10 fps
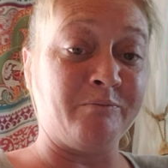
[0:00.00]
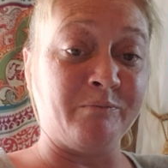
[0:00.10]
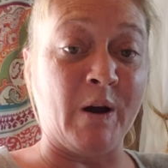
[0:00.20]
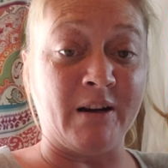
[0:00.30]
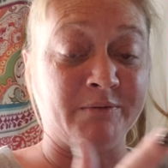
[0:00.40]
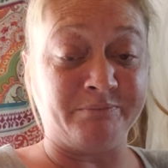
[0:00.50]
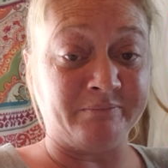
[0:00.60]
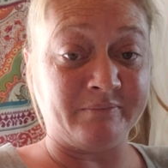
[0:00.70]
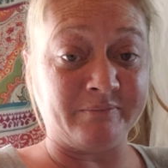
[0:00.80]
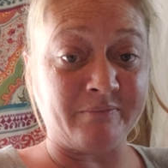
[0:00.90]
Well,
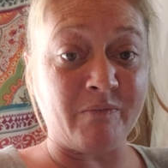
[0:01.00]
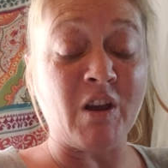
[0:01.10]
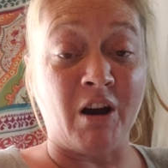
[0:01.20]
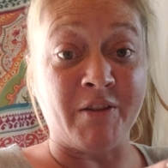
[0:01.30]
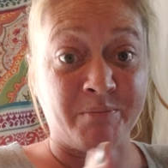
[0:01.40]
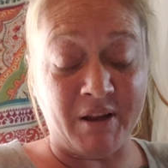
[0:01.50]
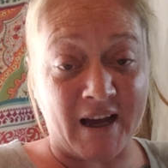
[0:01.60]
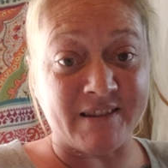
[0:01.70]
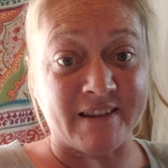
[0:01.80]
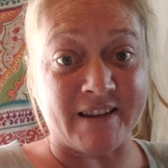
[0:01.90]
on the
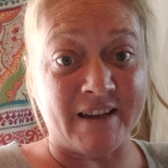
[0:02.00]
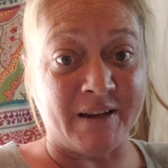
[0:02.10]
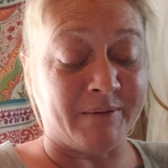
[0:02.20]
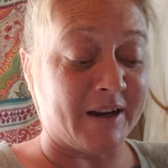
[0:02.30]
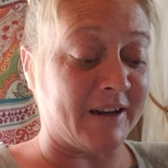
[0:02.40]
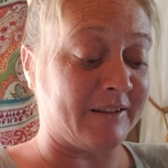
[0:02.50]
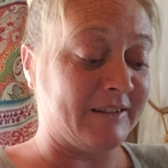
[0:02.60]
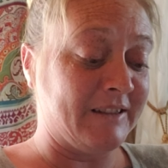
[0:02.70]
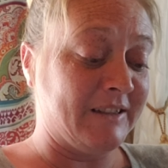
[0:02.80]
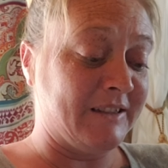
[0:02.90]
plastic anyway.
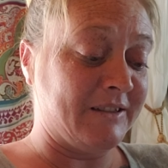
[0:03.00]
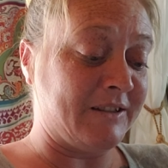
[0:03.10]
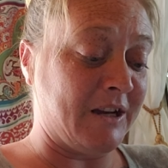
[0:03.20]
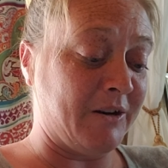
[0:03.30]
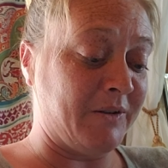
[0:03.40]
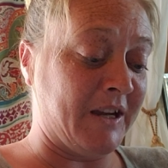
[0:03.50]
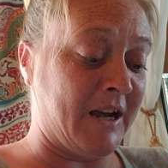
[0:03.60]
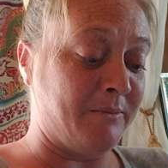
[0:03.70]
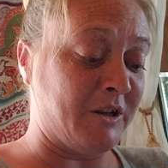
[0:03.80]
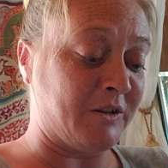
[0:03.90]
So then
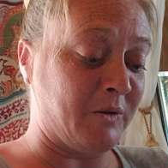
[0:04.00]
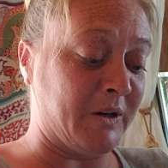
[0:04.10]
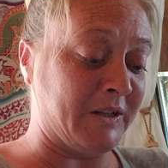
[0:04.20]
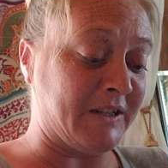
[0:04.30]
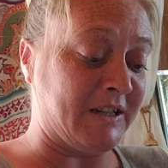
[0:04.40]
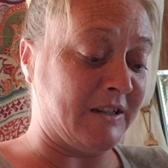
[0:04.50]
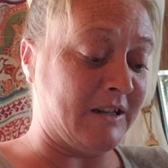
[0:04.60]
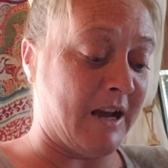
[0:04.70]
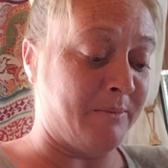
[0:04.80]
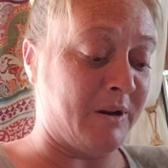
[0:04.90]
I'm
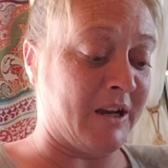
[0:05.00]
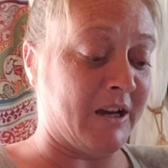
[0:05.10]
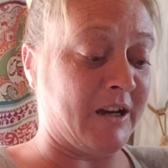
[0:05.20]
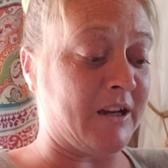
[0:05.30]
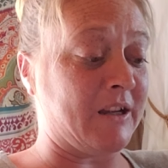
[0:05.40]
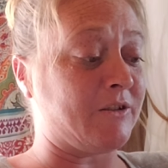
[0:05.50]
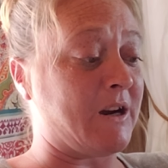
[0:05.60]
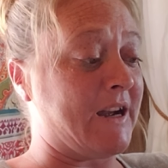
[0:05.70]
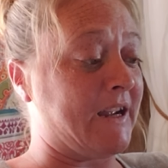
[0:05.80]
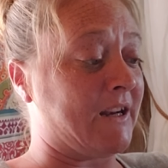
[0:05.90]
gonna
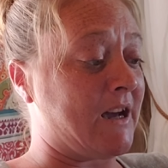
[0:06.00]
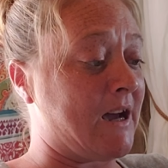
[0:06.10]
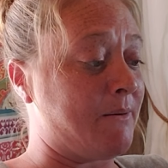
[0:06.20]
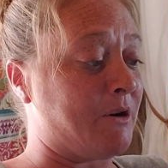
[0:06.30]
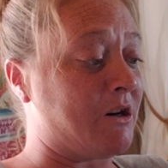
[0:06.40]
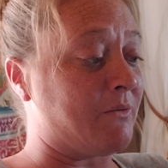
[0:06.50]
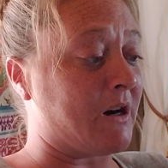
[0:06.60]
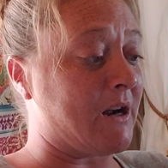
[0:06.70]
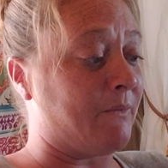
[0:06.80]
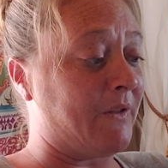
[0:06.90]
try and eyeball
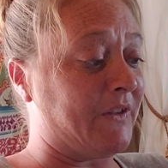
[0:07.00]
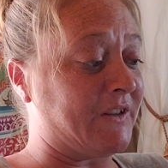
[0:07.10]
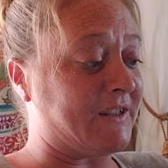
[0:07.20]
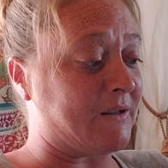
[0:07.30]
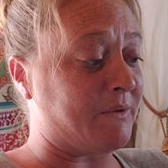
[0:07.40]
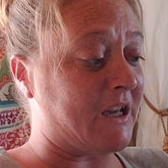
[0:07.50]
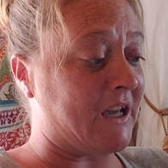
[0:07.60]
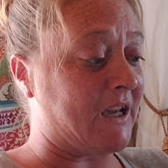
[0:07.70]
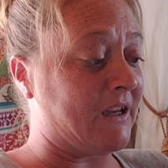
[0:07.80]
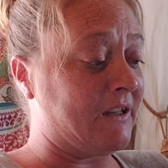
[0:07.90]
where I want this to
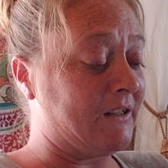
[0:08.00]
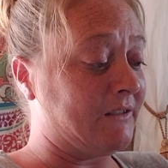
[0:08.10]
be.